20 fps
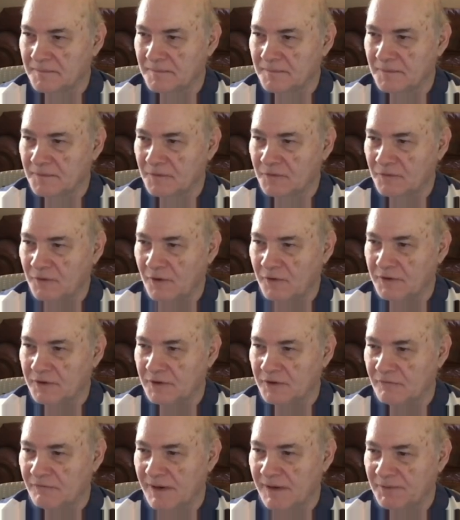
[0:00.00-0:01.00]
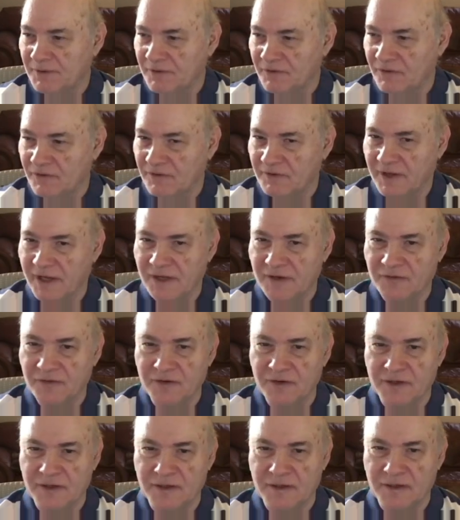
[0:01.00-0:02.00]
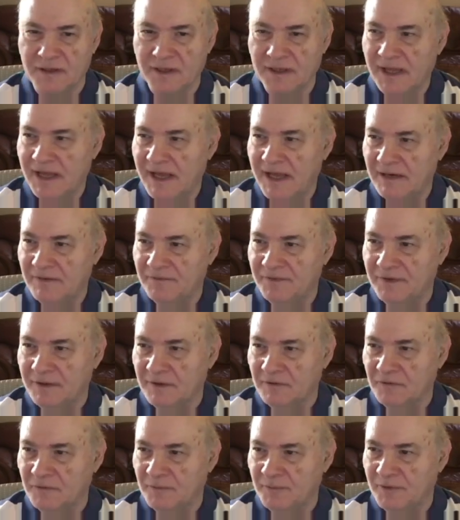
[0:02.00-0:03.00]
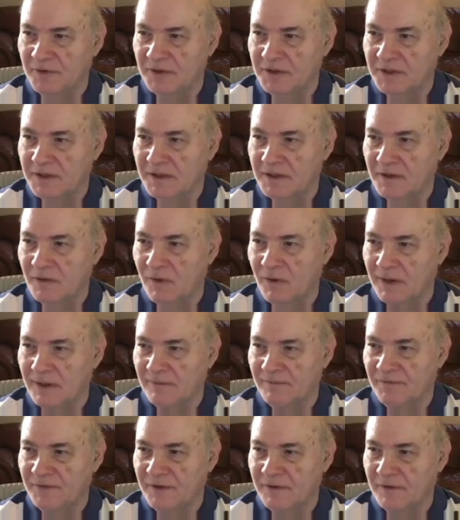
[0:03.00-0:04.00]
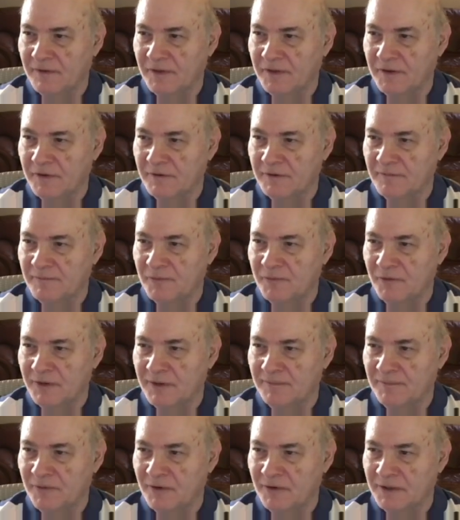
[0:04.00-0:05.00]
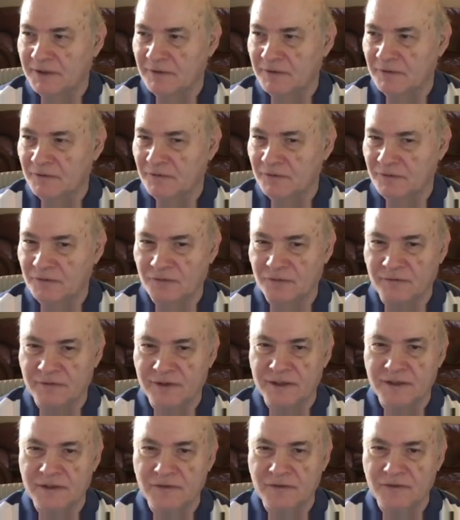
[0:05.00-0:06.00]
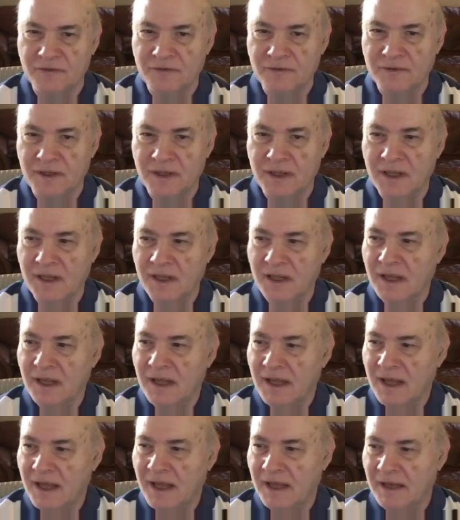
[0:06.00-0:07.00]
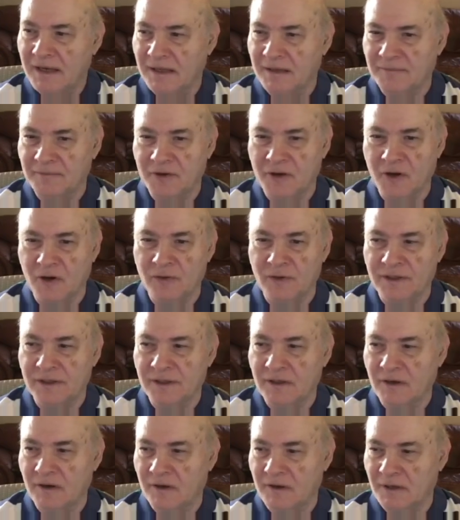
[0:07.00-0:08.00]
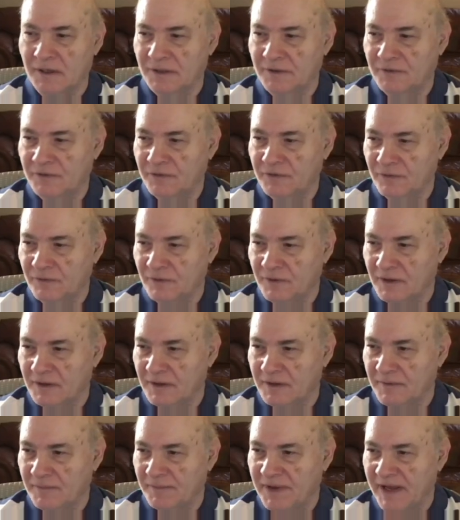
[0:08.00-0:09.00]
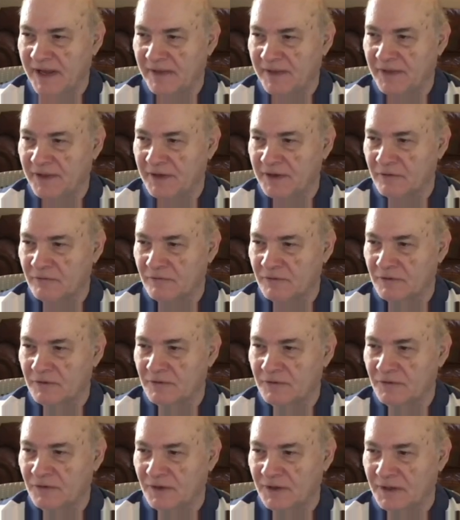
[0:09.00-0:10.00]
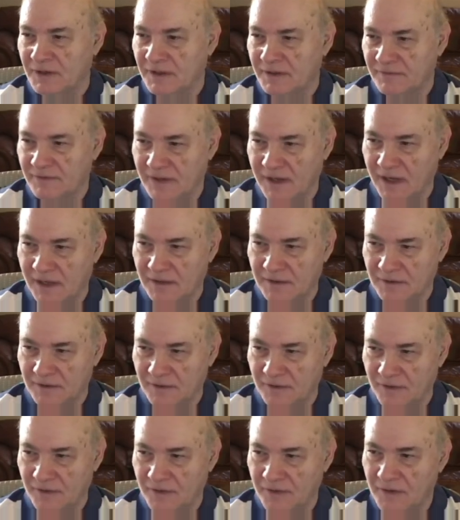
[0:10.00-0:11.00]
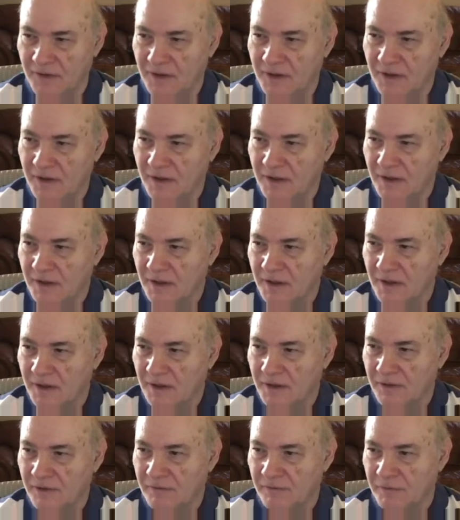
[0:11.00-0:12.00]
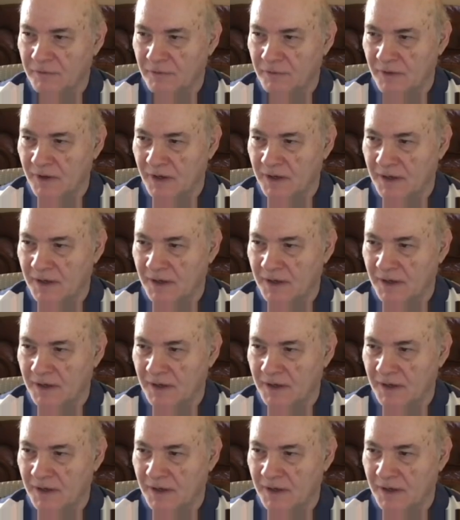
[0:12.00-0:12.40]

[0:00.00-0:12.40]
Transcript: Schrodinger representation in Hatfield's book, Quantum Field Theory of Point Particles and Strings, and I'm going on to the path integrals, and I've gotten through